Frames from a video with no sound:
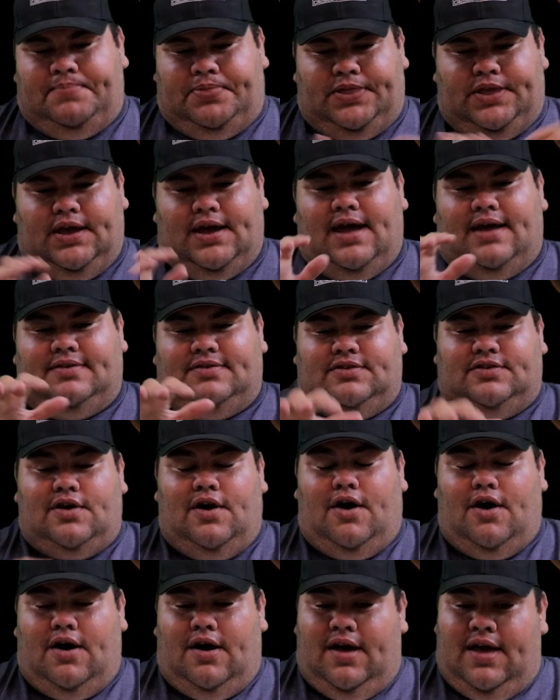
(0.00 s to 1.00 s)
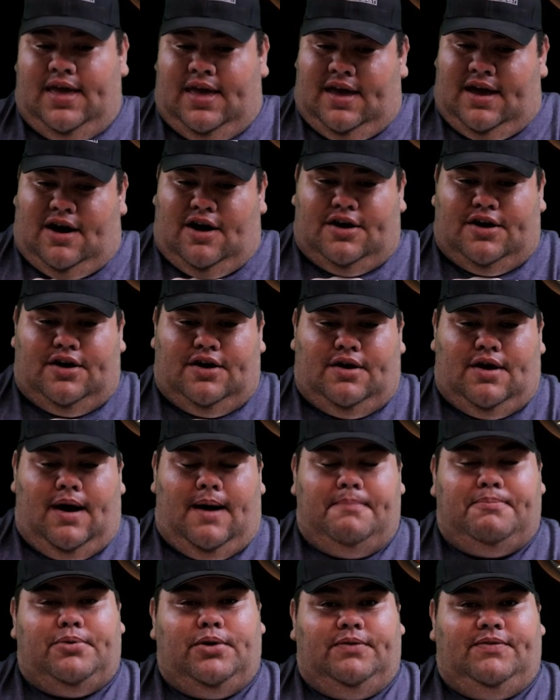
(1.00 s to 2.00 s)
You guys saw on our
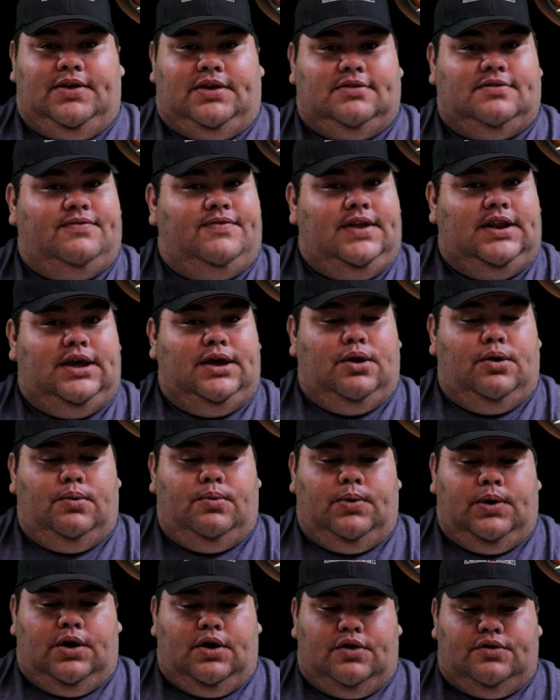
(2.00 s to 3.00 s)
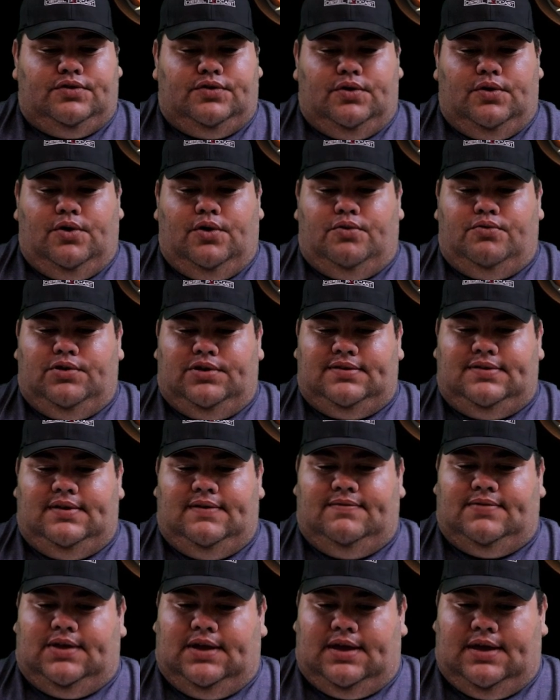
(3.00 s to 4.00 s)
previous video, we also
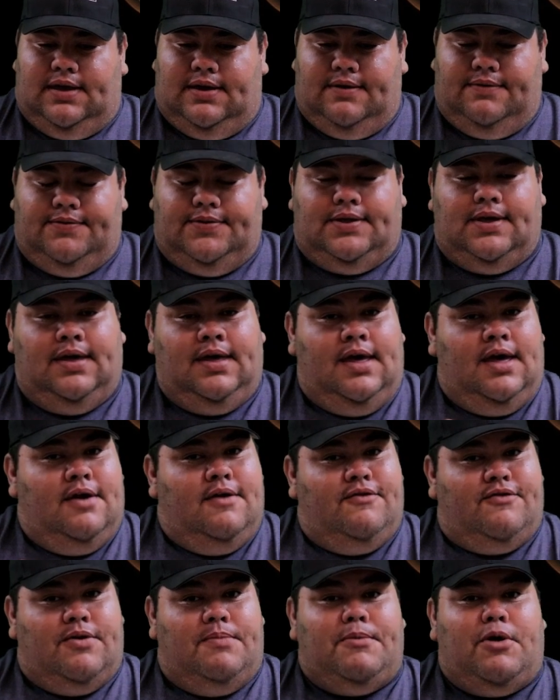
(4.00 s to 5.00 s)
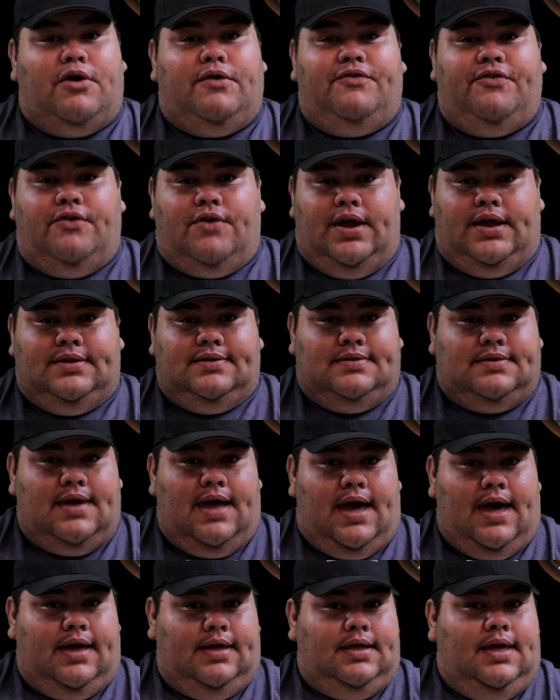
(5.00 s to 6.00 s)
received a gift from our friends
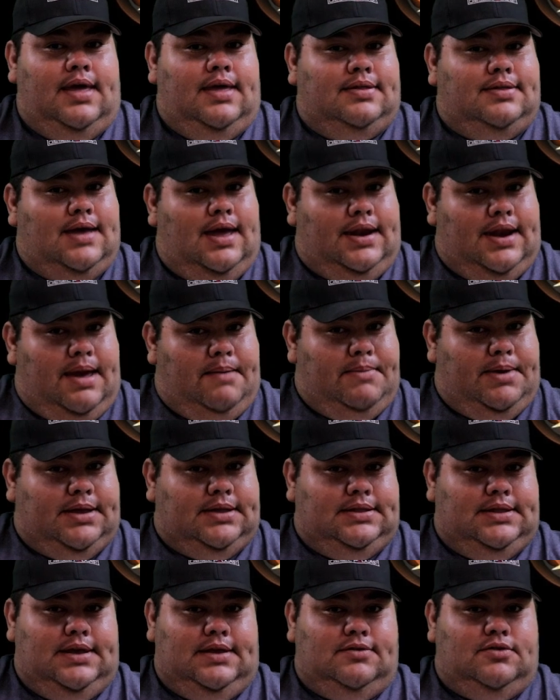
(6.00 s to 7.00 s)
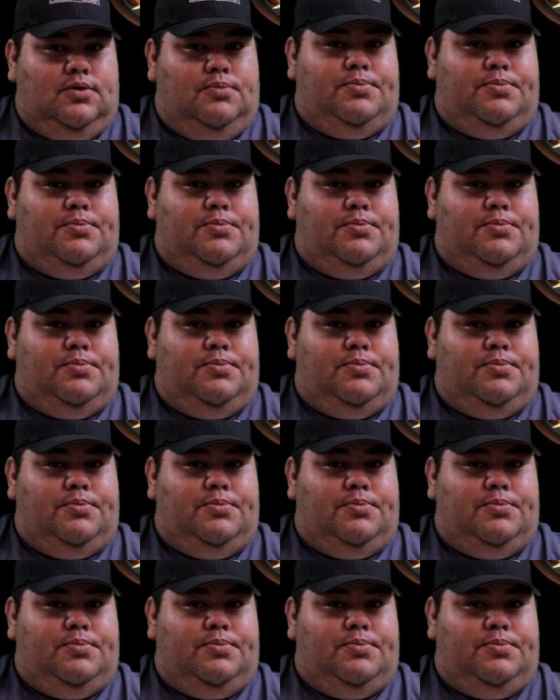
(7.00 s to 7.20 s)
at Dynamic Diesel